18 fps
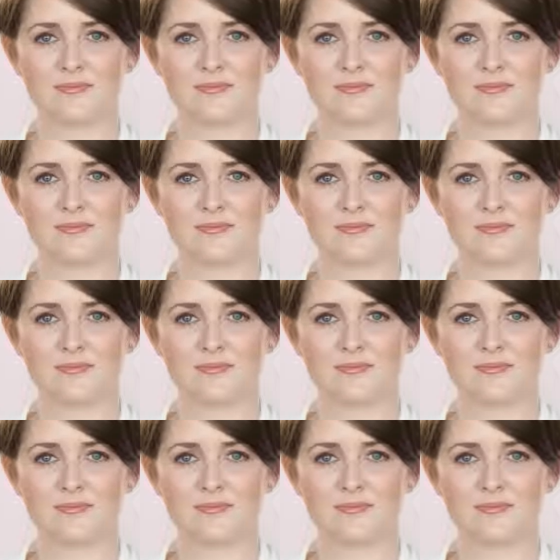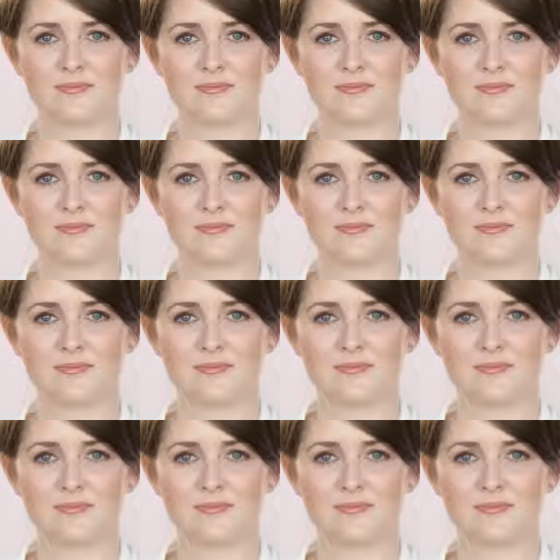
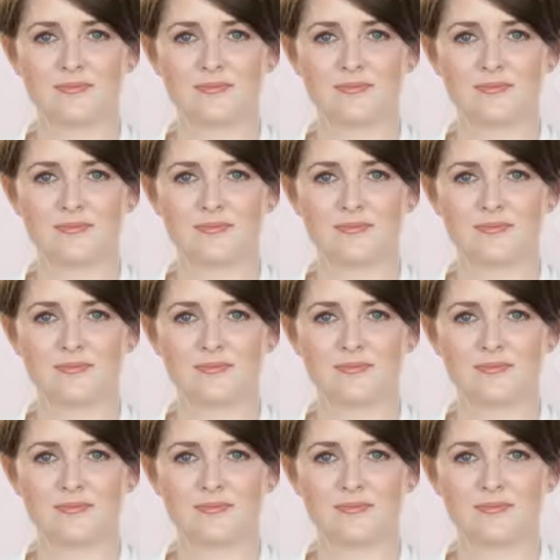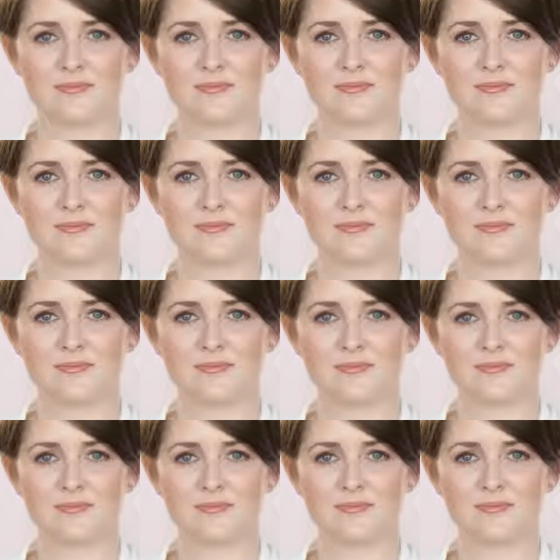
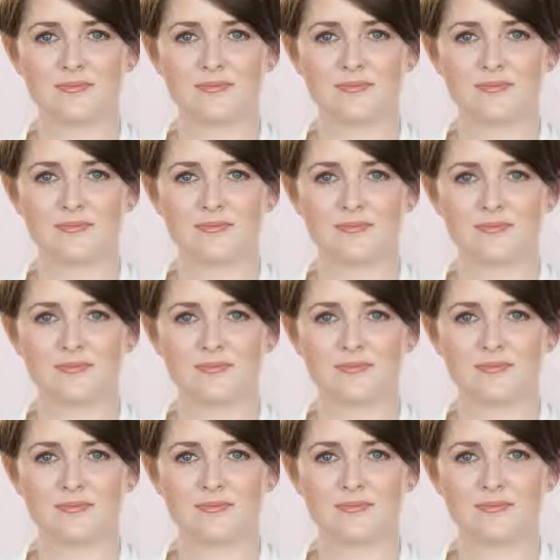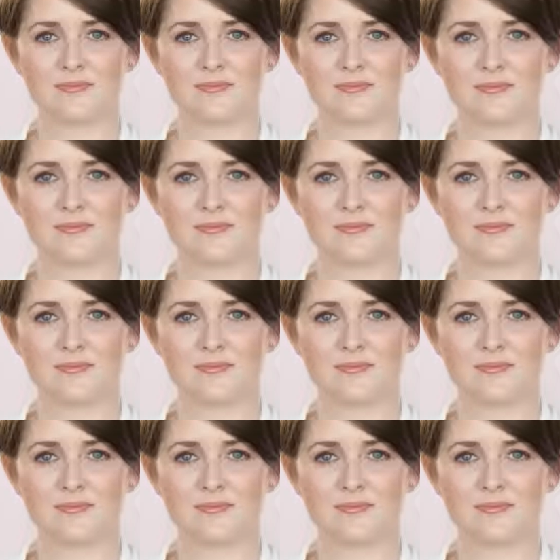[no speech]